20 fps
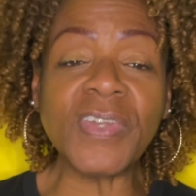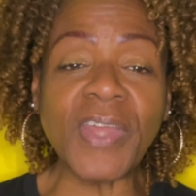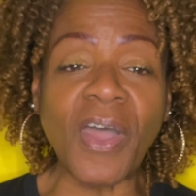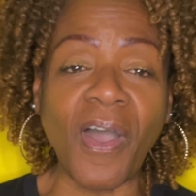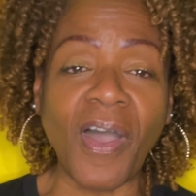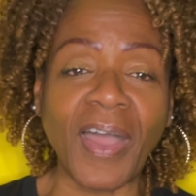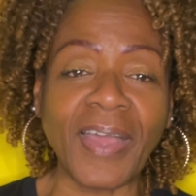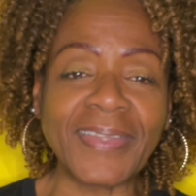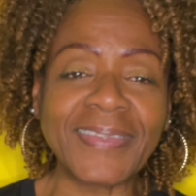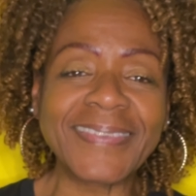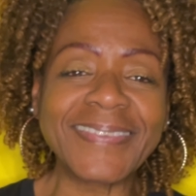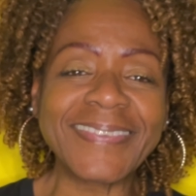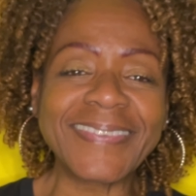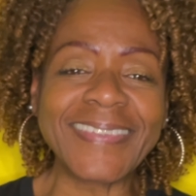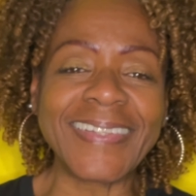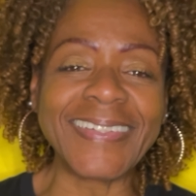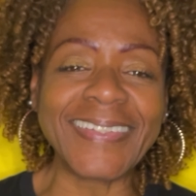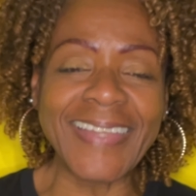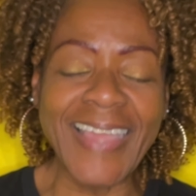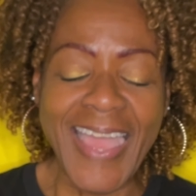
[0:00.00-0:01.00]
on.
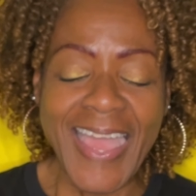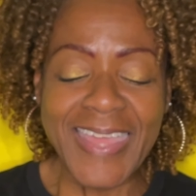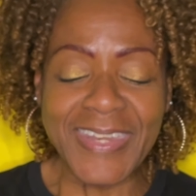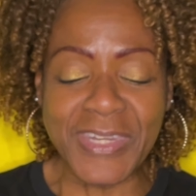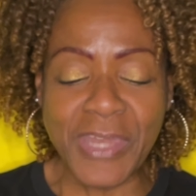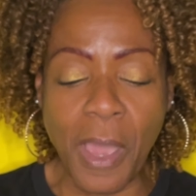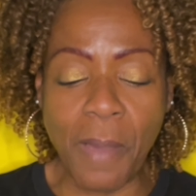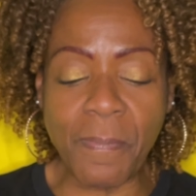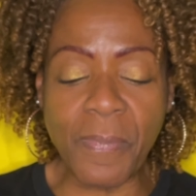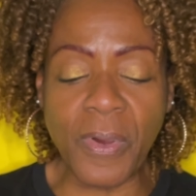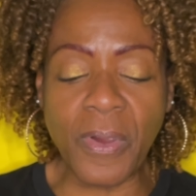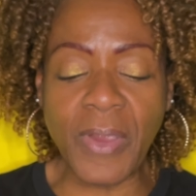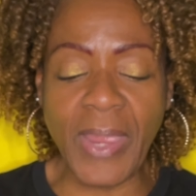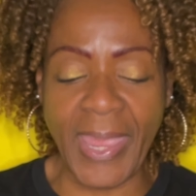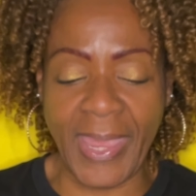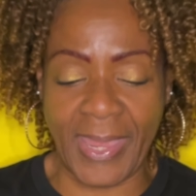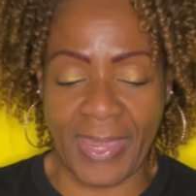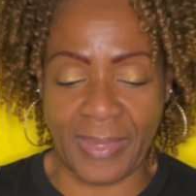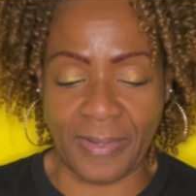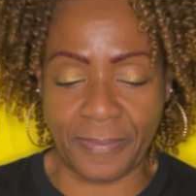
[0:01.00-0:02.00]
Number
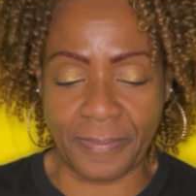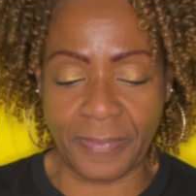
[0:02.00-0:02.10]
8.